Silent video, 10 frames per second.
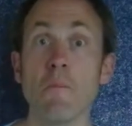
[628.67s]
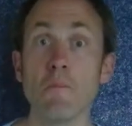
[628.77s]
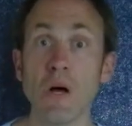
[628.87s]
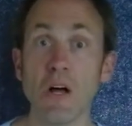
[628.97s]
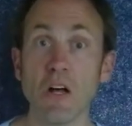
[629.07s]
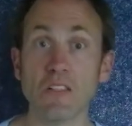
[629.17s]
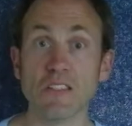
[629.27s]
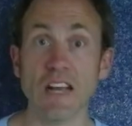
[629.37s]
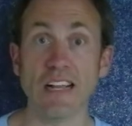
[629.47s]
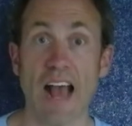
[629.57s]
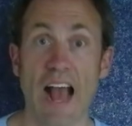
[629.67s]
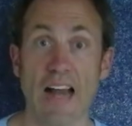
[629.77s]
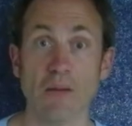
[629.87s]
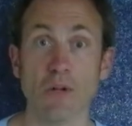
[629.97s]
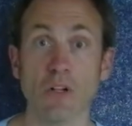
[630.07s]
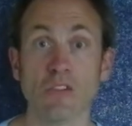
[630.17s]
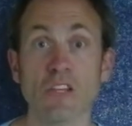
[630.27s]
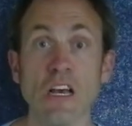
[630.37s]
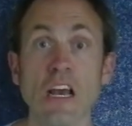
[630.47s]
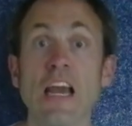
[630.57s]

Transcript: birds and animals,